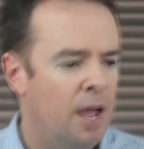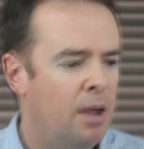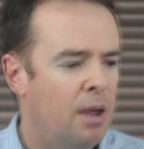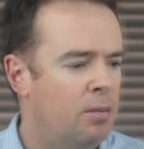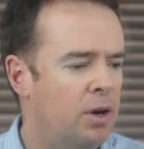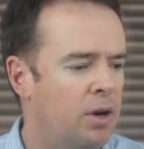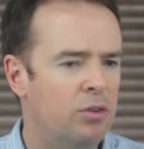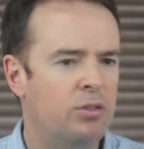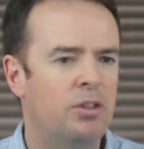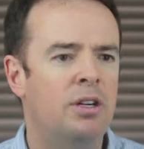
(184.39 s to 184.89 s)

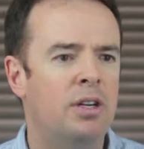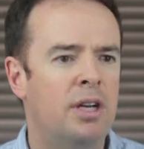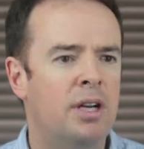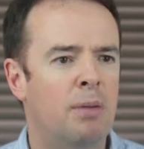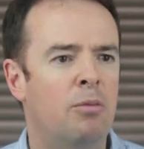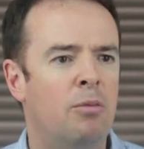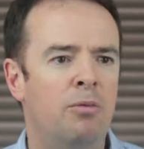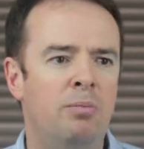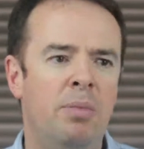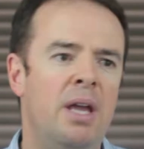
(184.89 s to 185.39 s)
And we looked at a
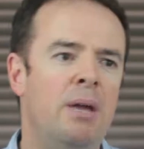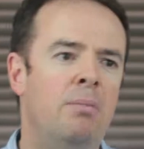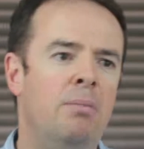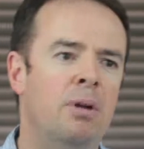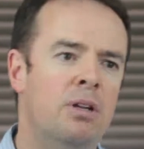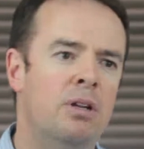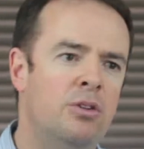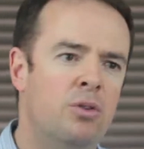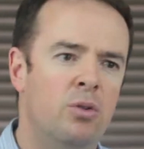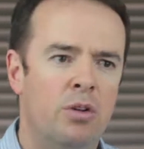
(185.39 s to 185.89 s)
number of
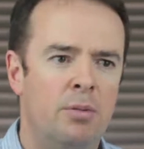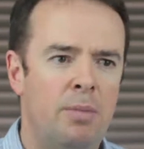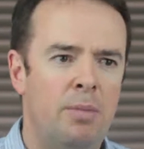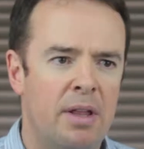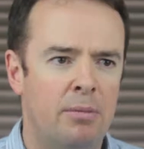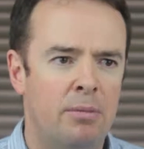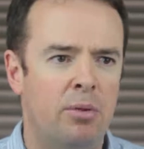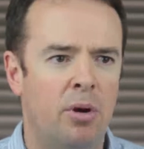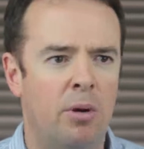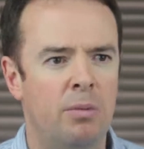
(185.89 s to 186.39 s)
people and talked
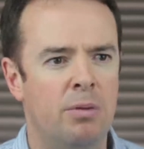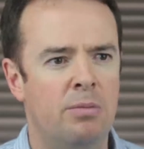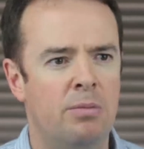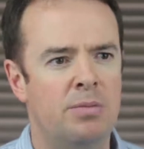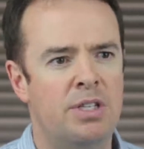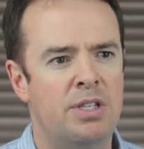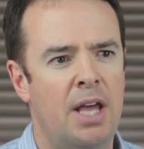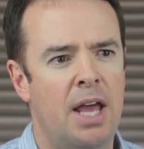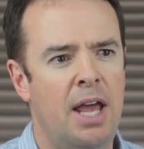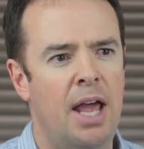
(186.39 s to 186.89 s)
about the
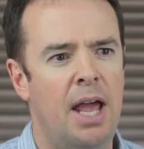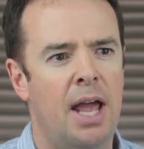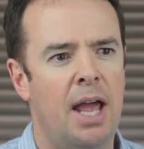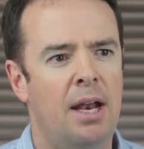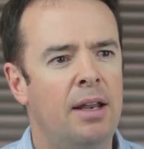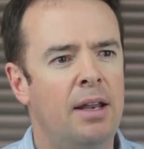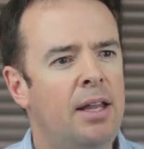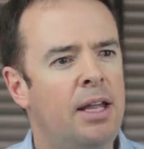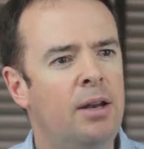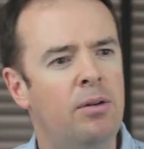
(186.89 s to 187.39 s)
problems they
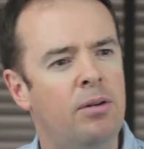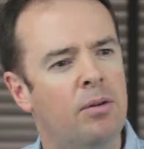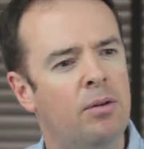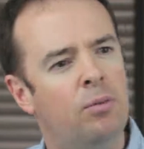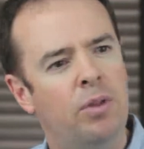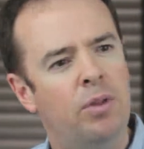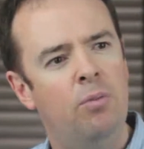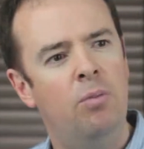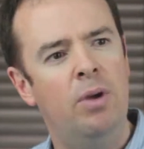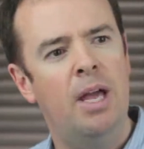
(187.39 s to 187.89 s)
had, and
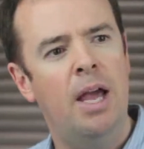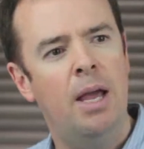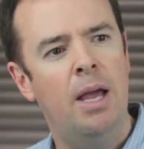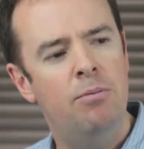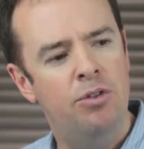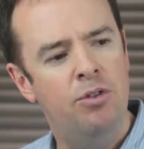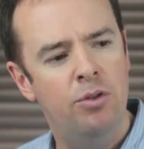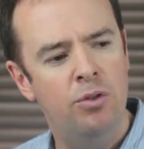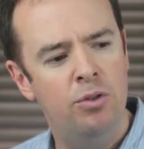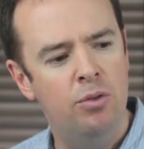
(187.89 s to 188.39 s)
then we
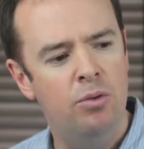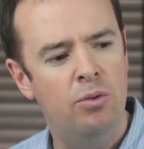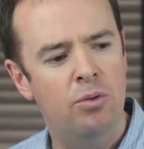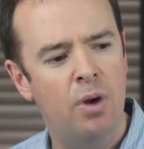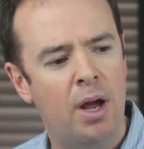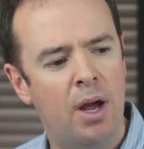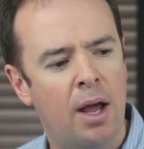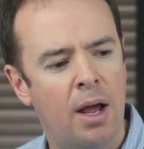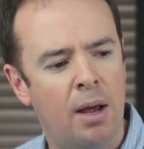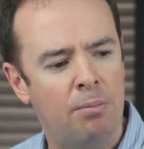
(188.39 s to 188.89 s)
came
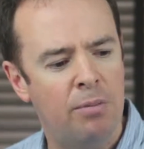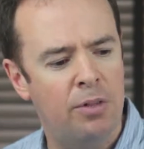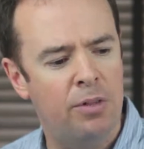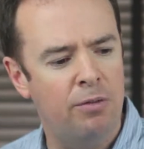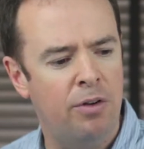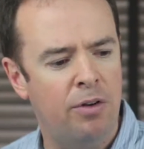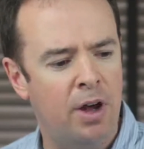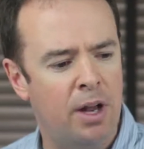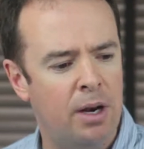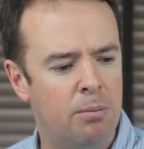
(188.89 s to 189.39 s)
to the
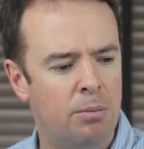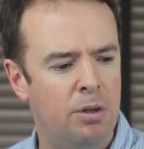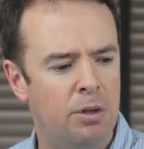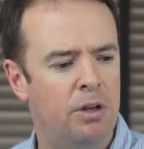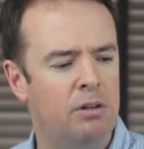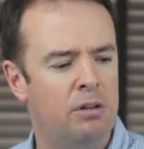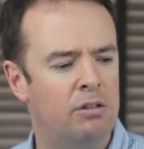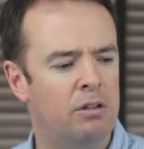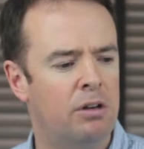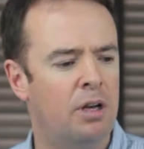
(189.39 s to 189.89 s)
final
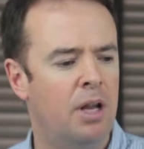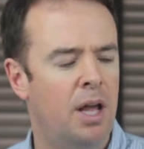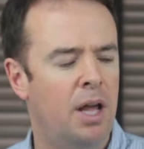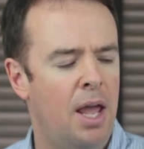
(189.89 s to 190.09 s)
person.